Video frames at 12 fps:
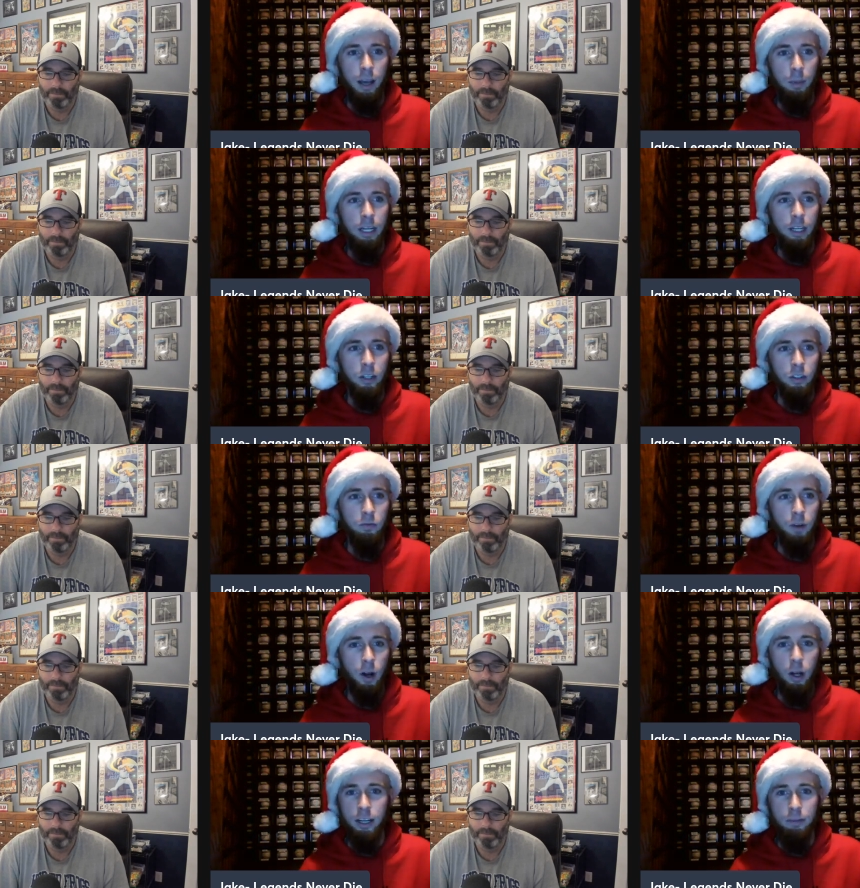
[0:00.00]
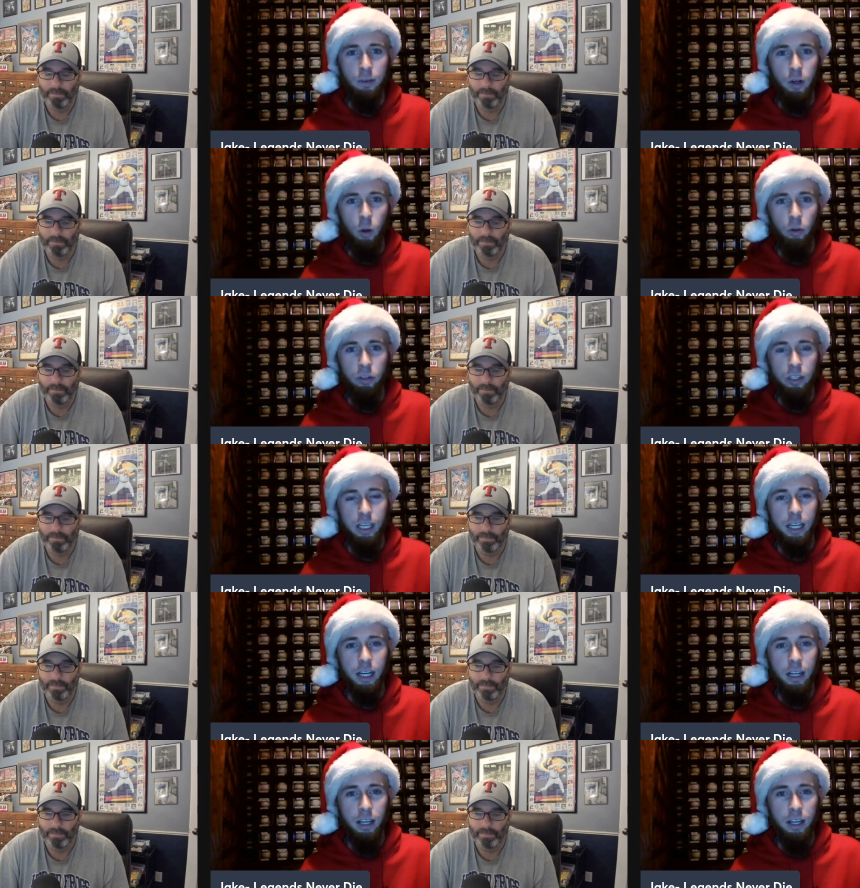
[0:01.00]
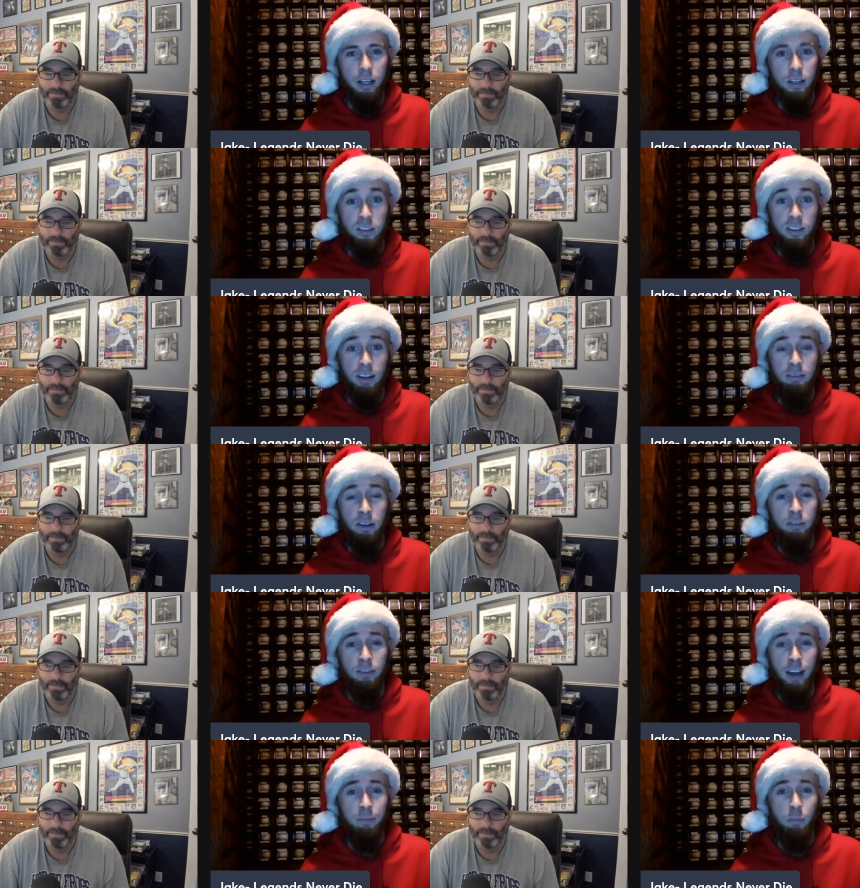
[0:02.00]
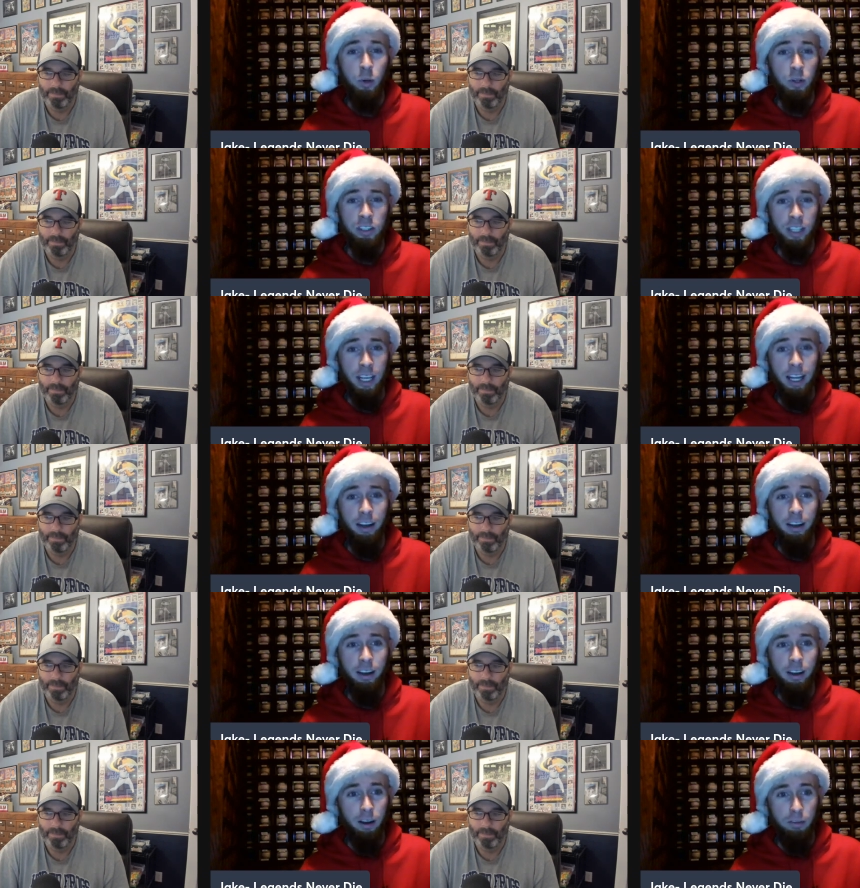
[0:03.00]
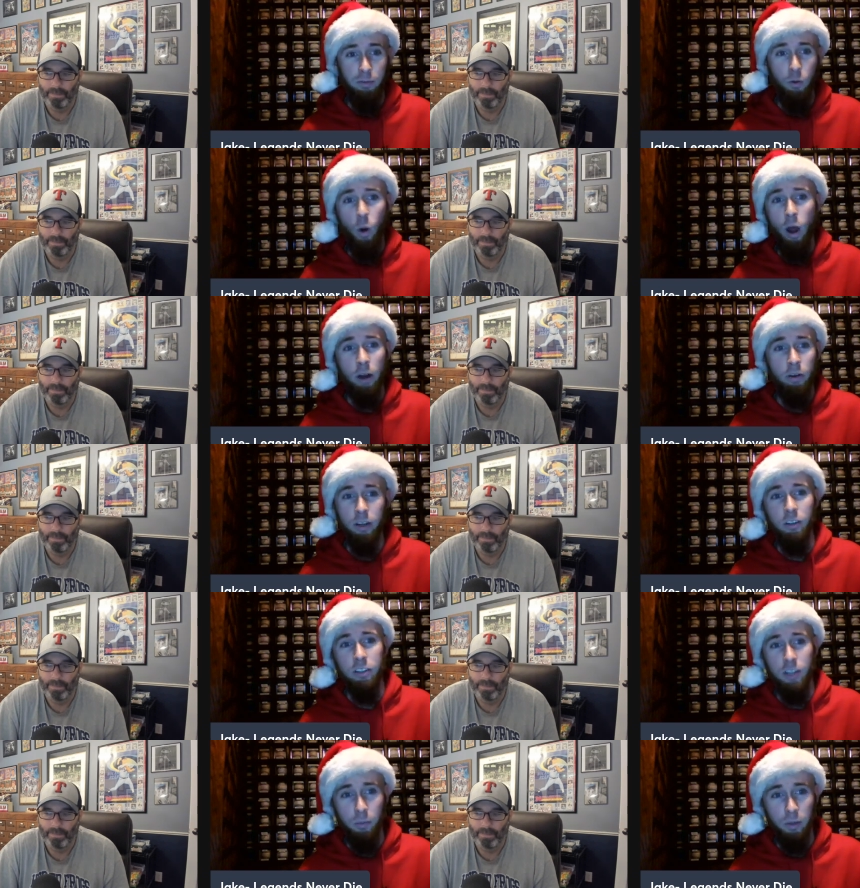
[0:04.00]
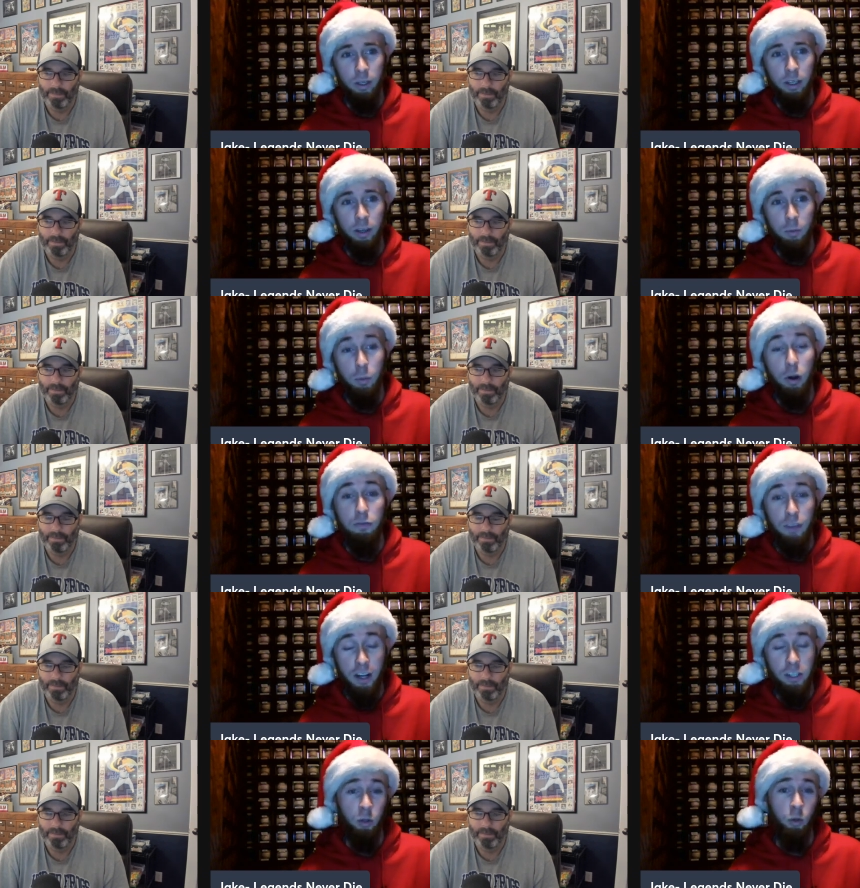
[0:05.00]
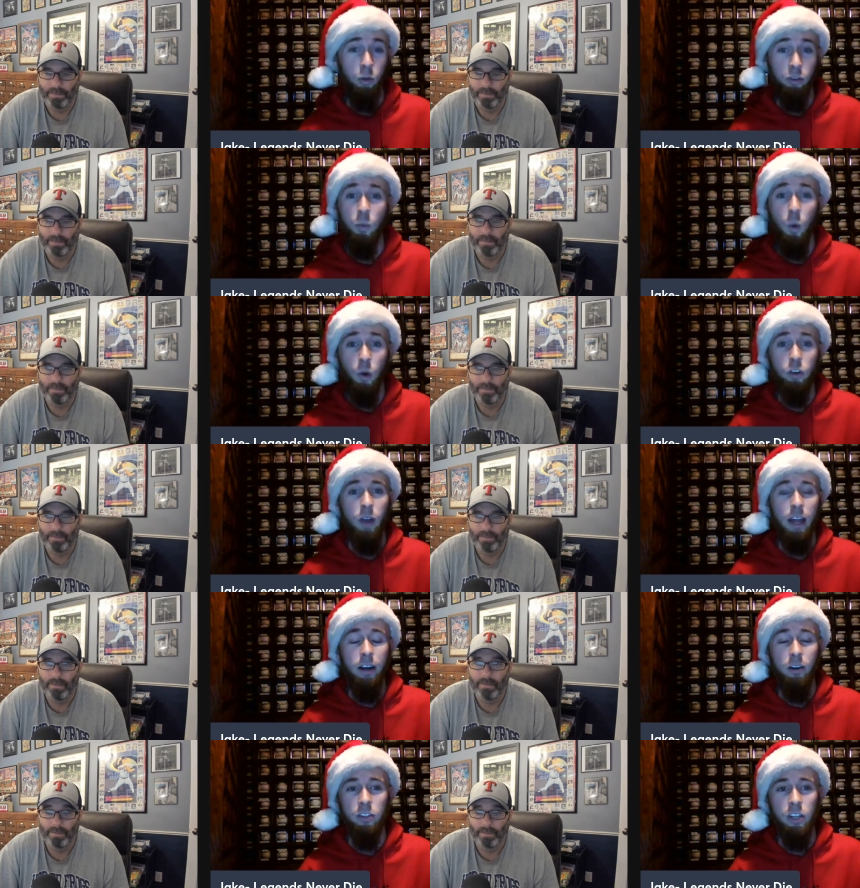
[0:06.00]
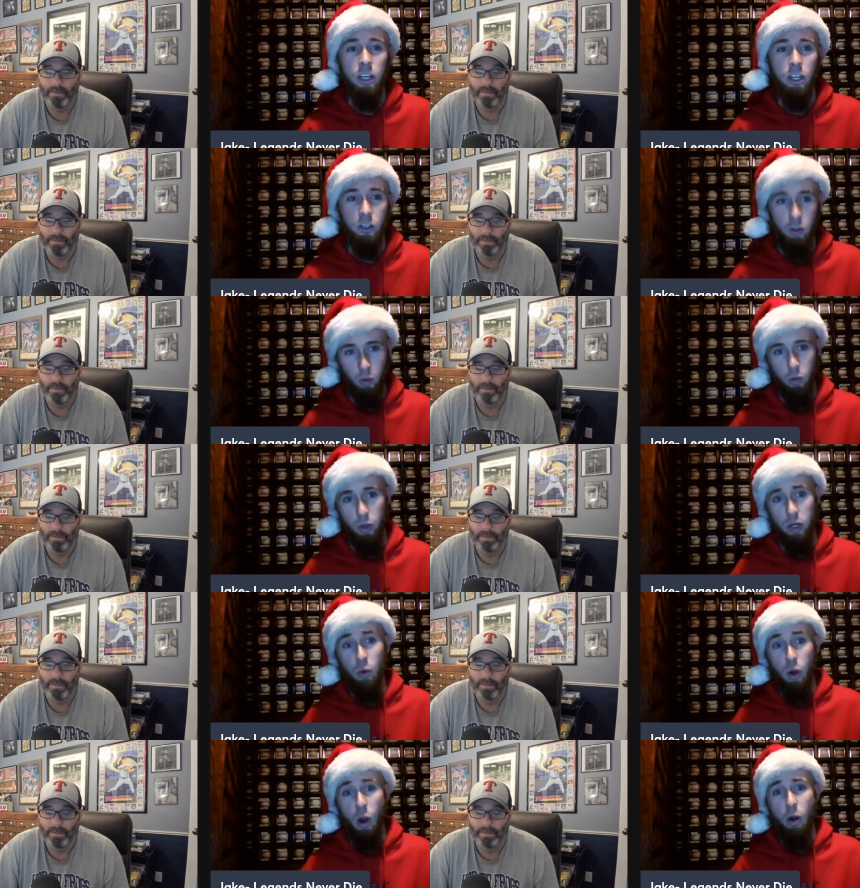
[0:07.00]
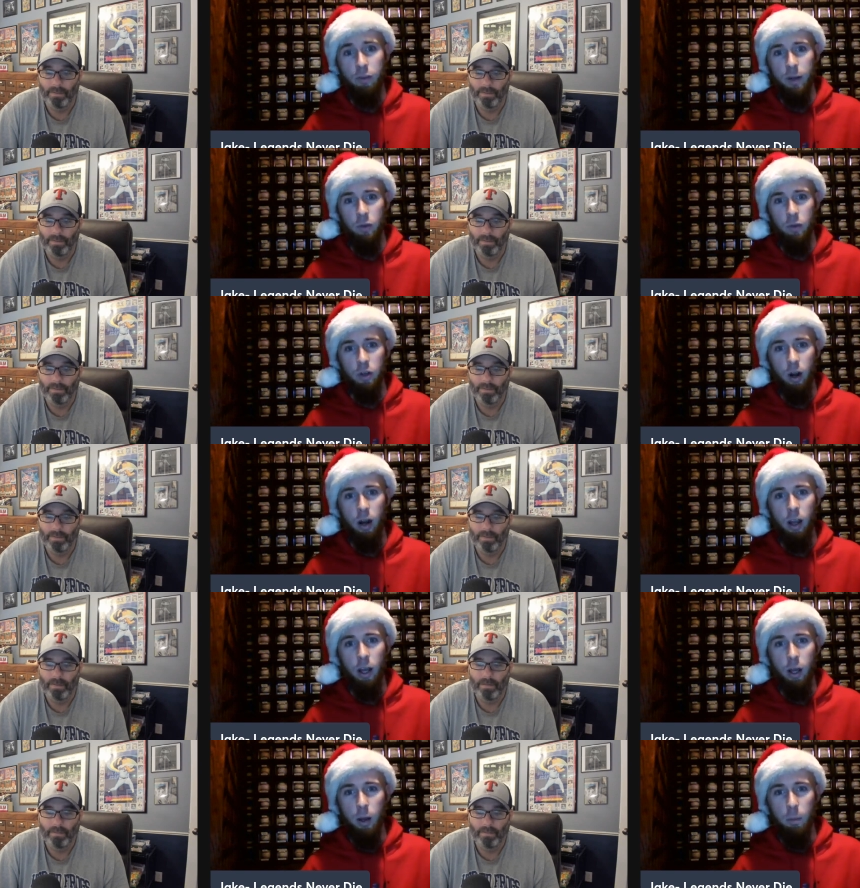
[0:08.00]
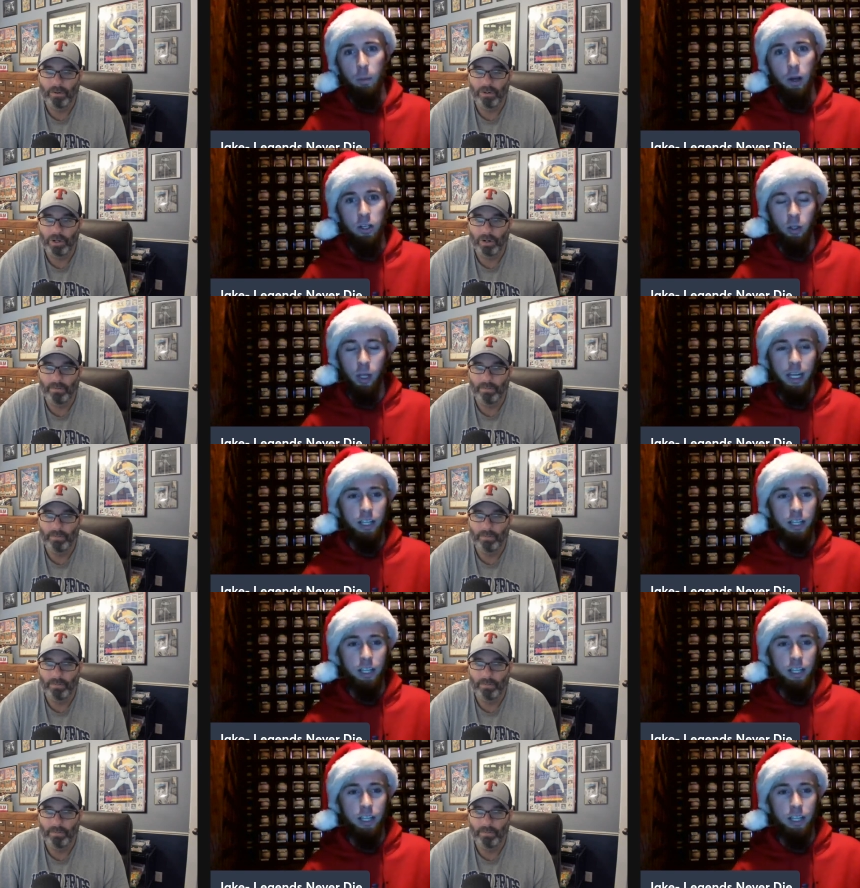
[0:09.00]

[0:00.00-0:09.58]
Speaker 1: I mean, it's very difficult to get 75% of 400 and something professional sports writers to agree who Hall of Famers are, much sure.